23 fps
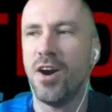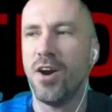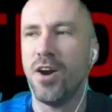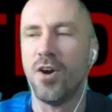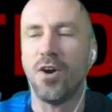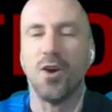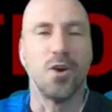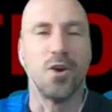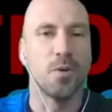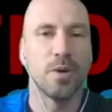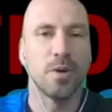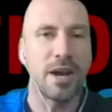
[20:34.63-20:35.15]

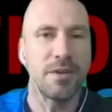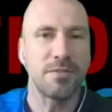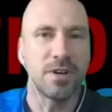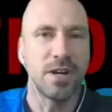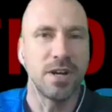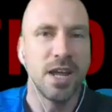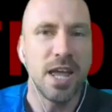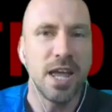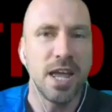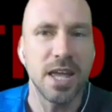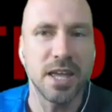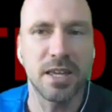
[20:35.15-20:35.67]
or whatever,
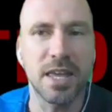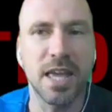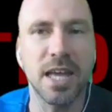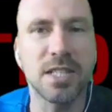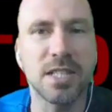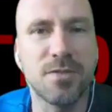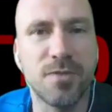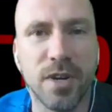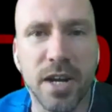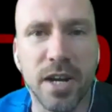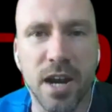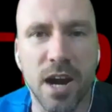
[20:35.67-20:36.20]
it
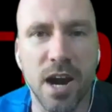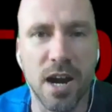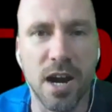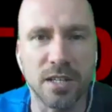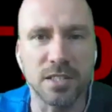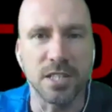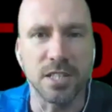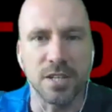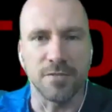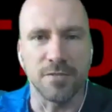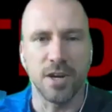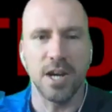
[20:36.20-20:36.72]
gets very hard
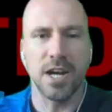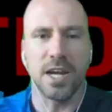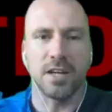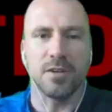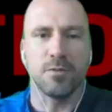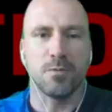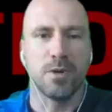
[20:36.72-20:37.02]
to define.